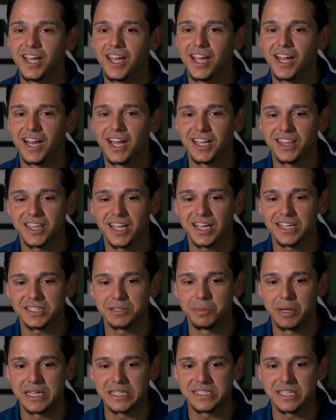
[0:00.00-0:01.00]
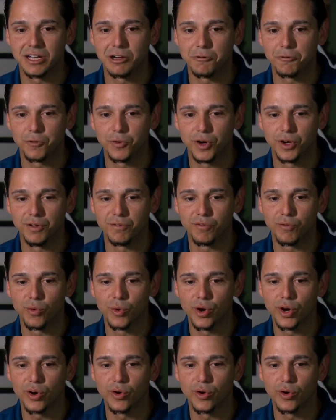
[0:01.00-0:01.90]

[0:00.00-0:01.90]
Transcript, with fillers: And I thought to myself, well, if we're